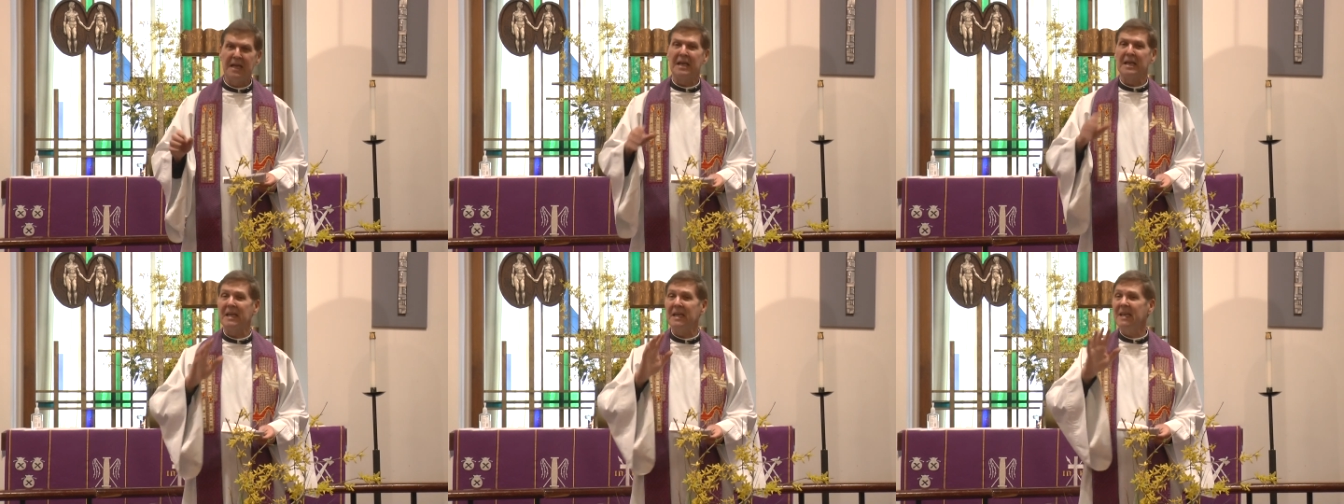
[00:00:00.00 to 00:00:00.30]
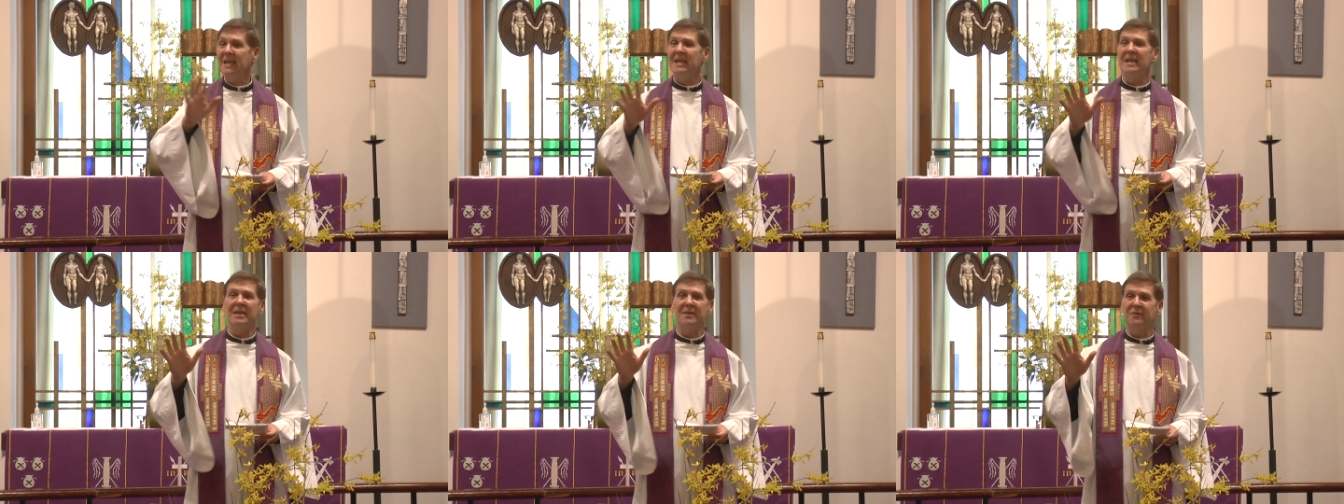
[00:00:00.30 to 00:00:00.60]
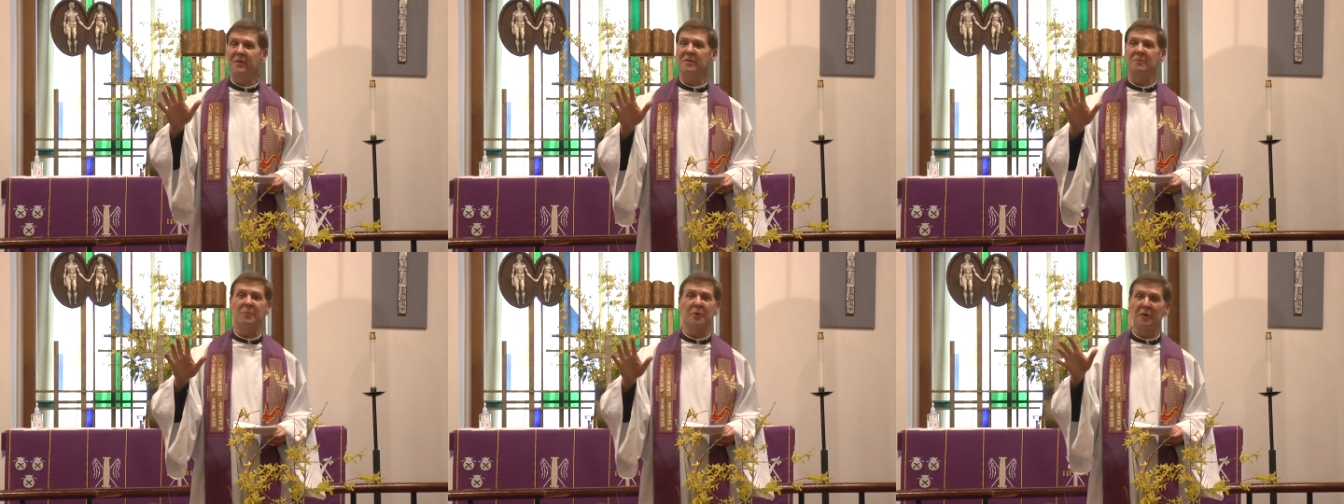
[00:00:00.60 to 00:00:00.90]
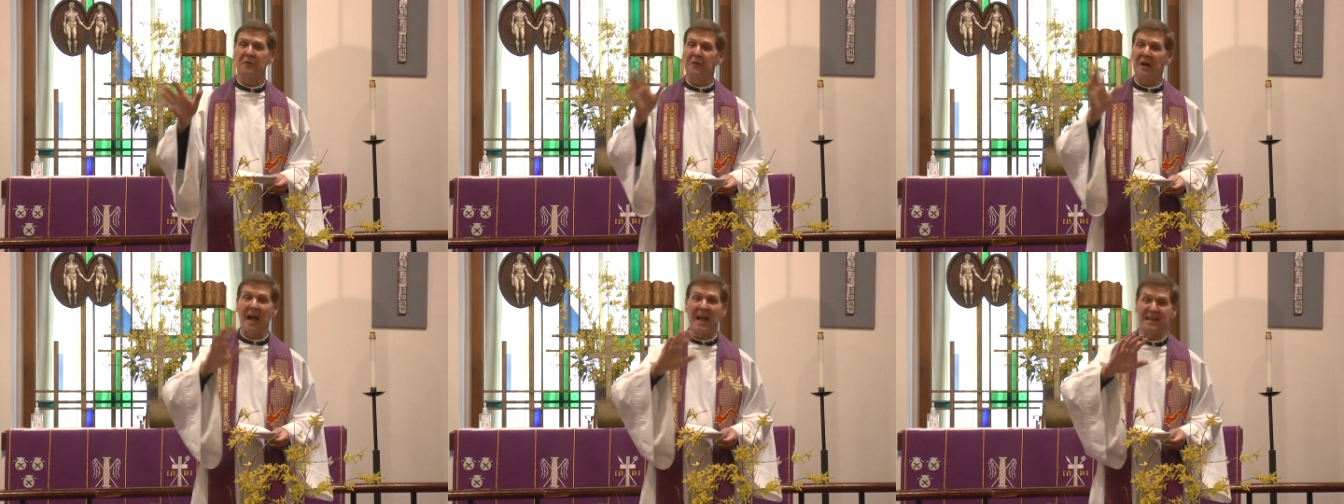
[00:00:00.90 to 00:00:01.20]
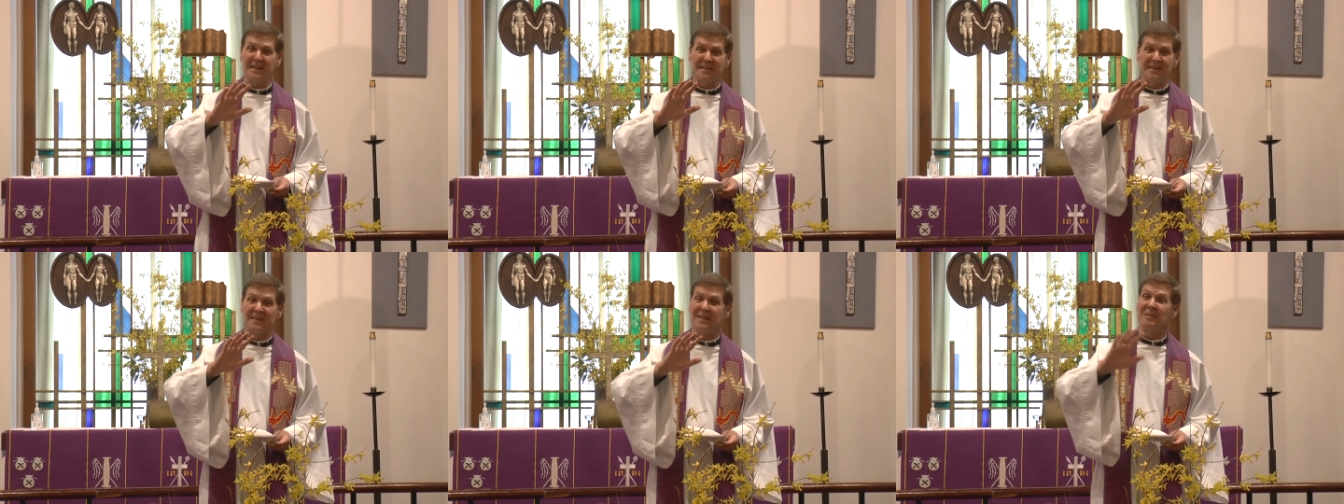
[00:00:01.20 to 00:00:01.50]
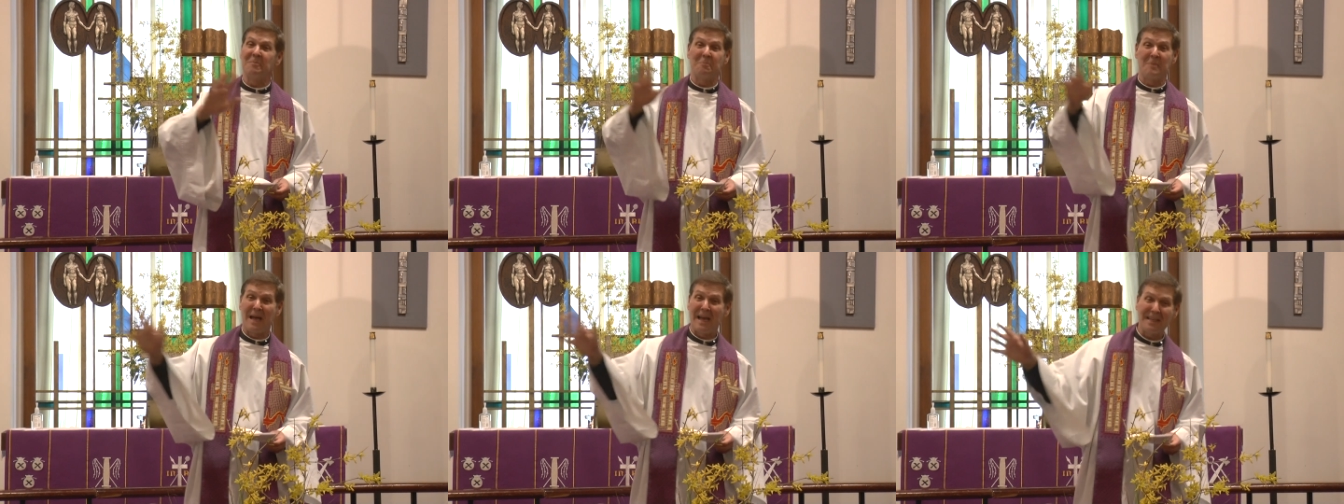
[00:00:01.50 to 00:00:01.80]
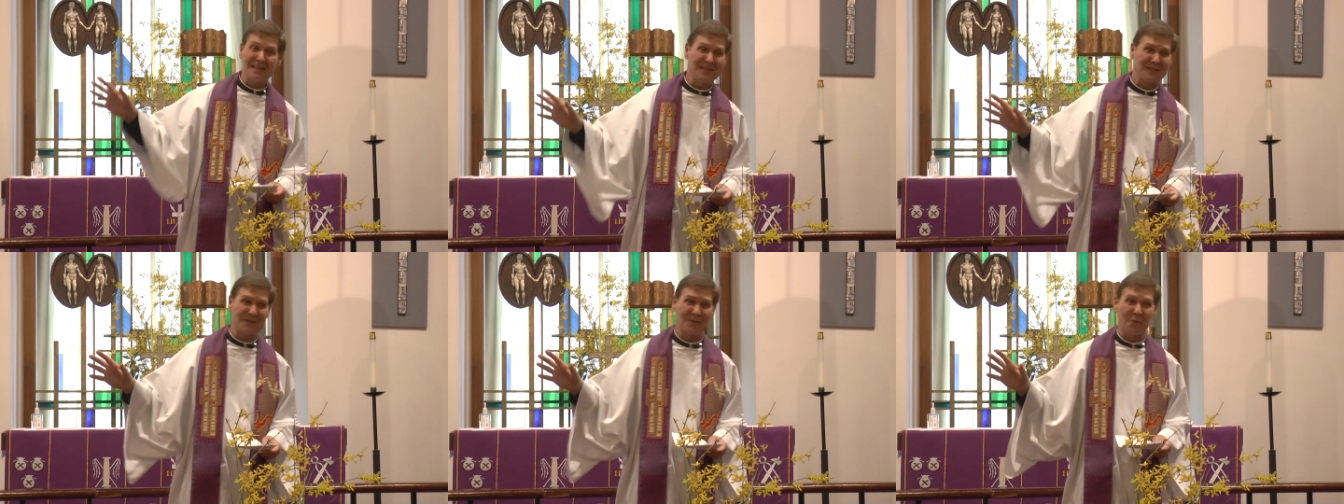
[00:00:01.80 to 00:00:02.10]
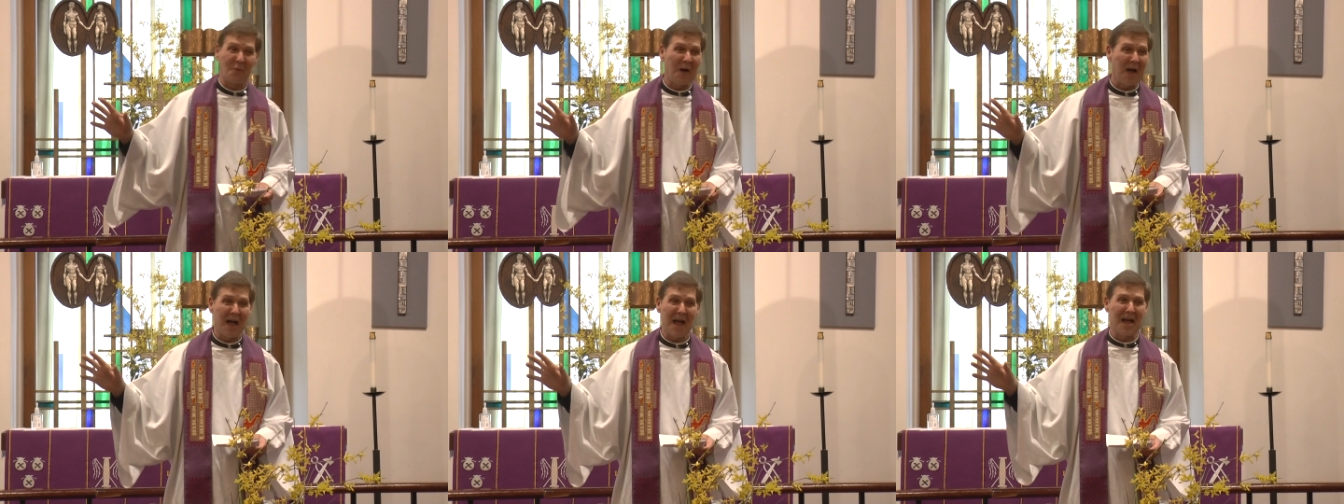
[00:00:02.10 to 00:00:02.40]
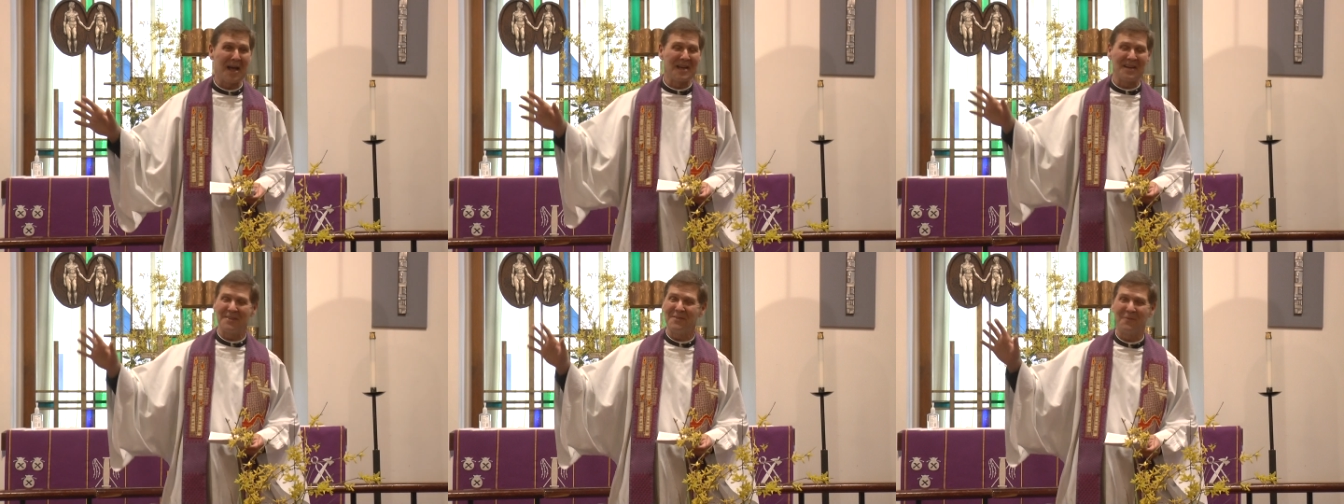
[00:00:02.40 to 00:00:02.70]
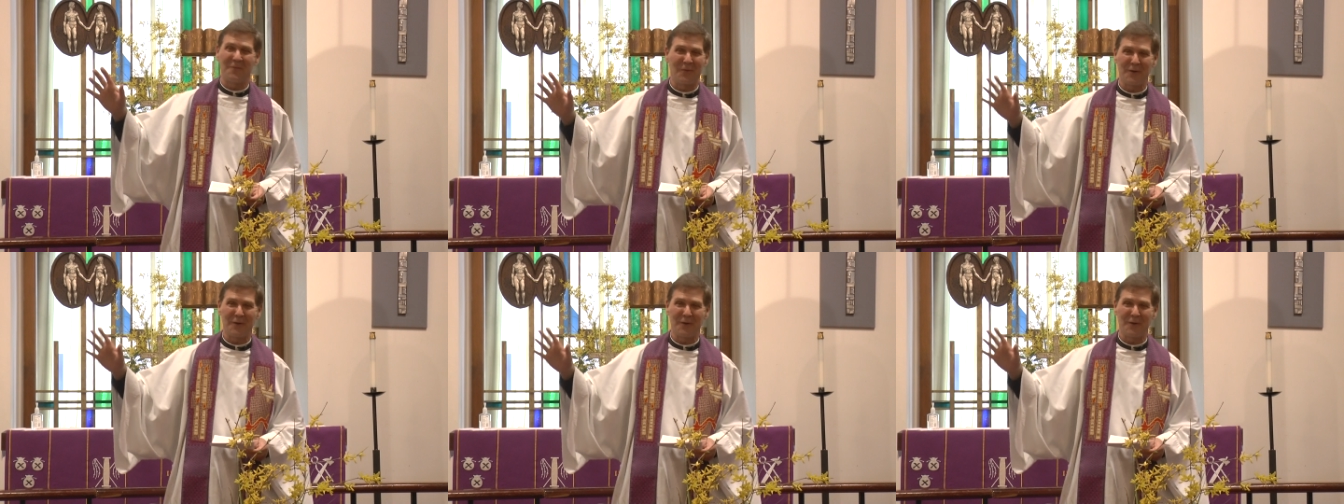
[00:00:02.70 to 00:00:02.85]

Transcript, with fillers: He even provided the best wine